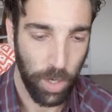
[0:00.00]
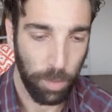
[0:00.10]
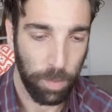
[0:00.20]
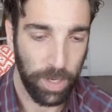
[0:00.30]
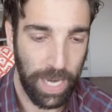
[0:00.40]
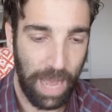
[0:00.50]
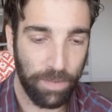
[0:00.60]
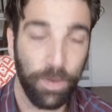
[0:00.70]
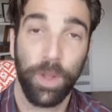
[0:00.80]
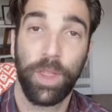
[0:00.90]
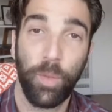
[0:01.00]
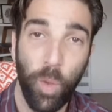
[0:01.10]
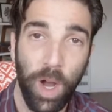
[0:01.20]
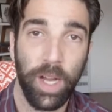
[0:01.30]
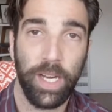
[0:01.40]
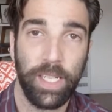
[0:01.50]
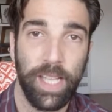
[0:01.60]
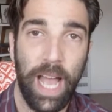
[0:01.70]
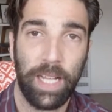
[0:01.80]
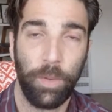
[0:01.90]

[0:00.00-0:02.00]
But not for the one, exactly.